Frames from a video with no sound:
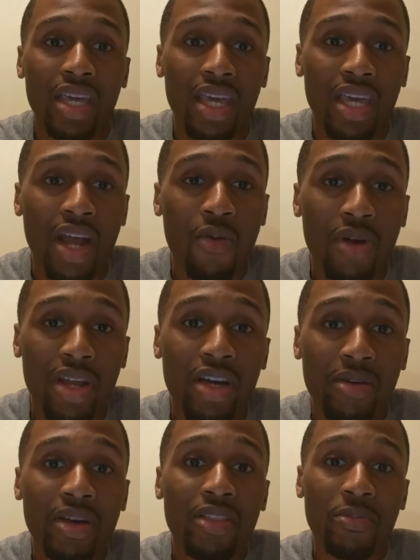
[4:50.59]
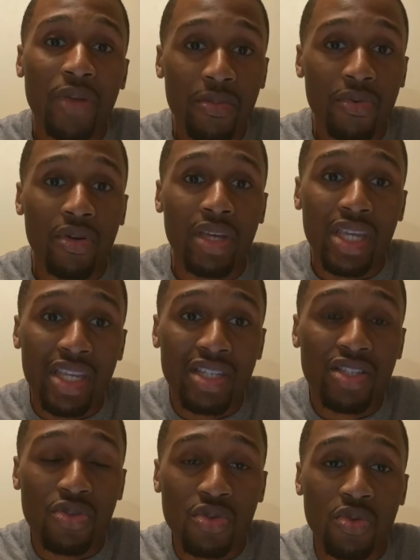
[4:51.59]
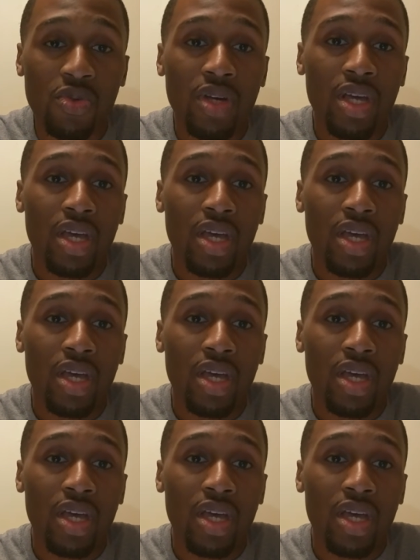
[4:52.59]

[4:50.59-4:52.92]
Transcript: and I want to help other people get to